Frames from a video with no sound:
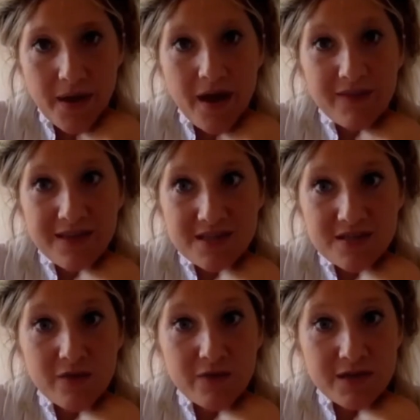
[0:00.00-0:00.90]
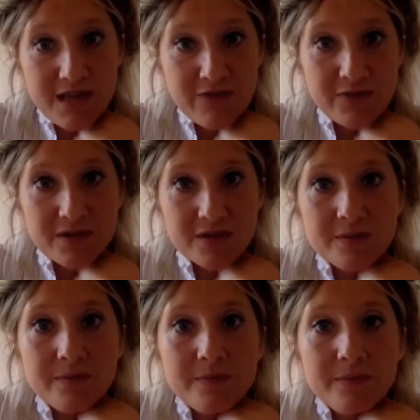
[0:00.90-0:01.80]
I think it's another. Maybe it's another
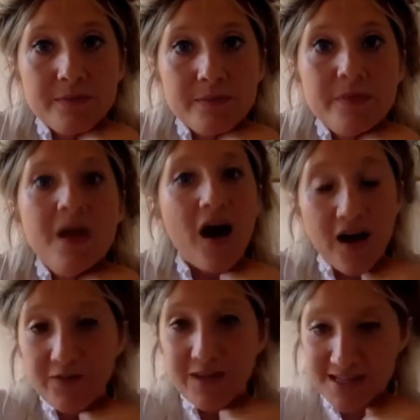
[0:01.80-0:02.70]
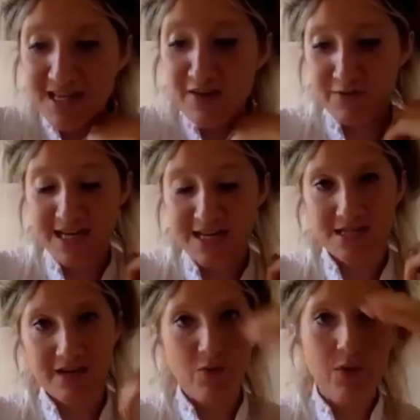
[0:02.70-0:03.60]
workshop we need to do. One for the
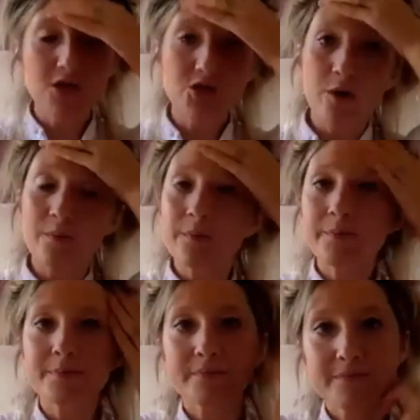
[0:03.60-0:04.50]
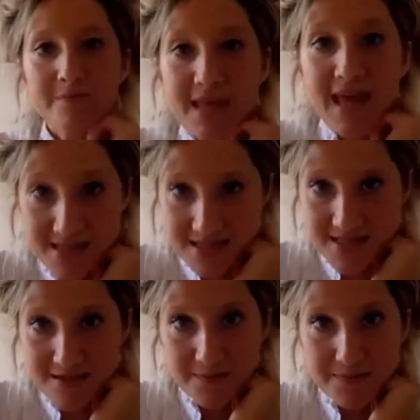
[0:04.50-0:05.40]
future. Fantastic. Yeah.
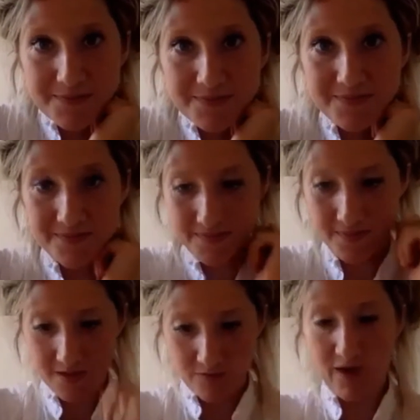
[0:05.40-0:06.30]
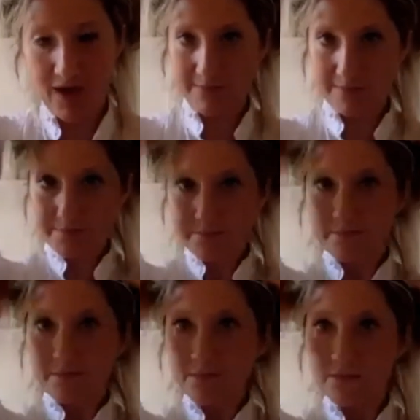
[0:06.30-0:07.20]
Right. So have we got all our flowers attached
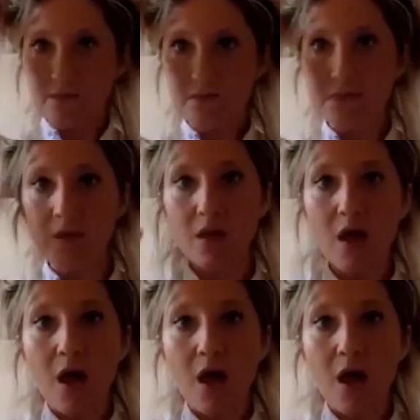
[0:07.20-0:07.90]
to our wire now?